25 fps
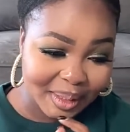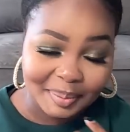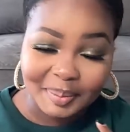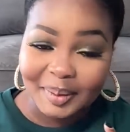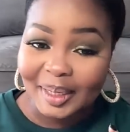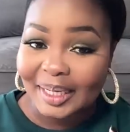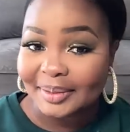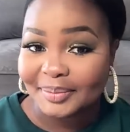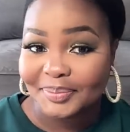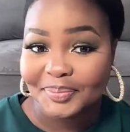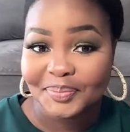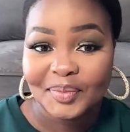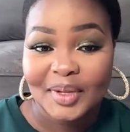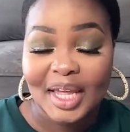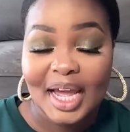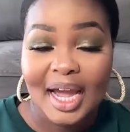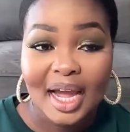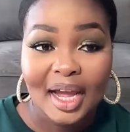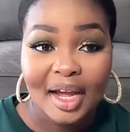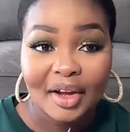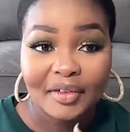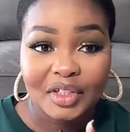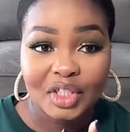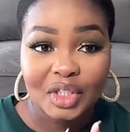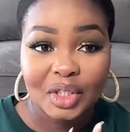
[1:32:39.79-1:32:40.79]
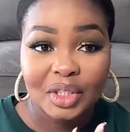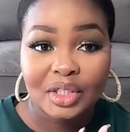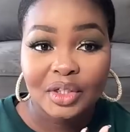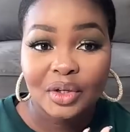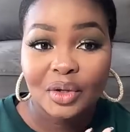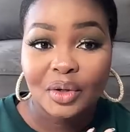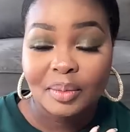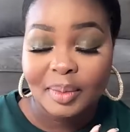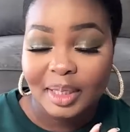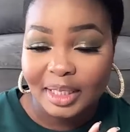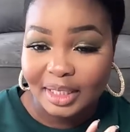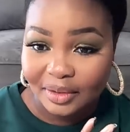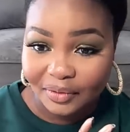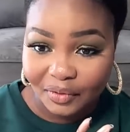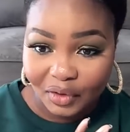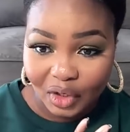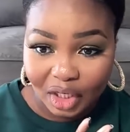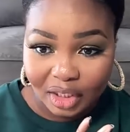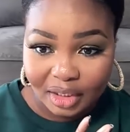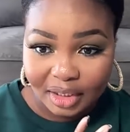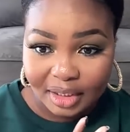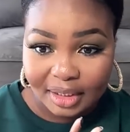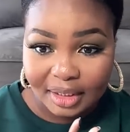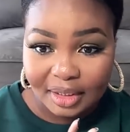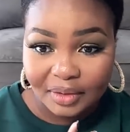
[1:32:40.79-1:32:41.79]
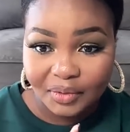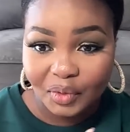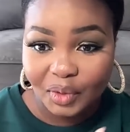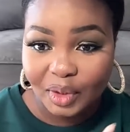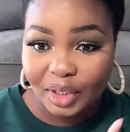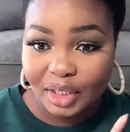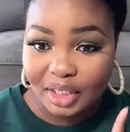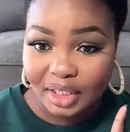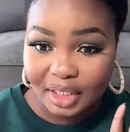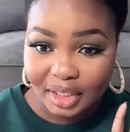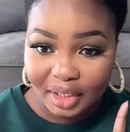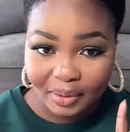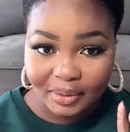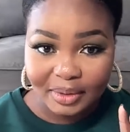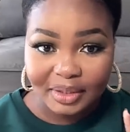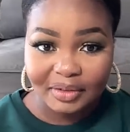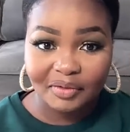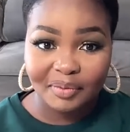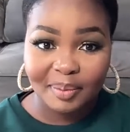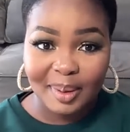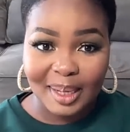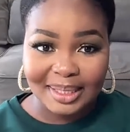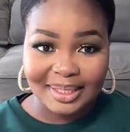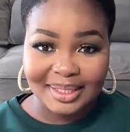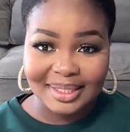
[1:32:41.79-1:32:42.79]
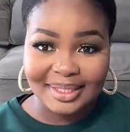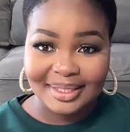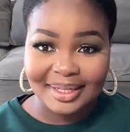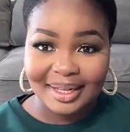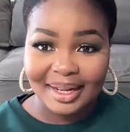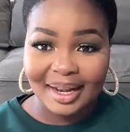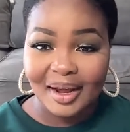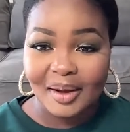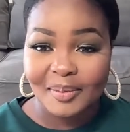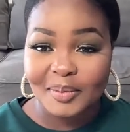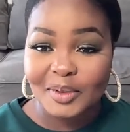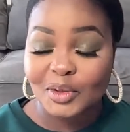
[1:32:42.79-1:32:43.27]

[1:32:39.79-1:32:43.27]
but I have shot a whole bunch of content for the Exclusive Besties Club.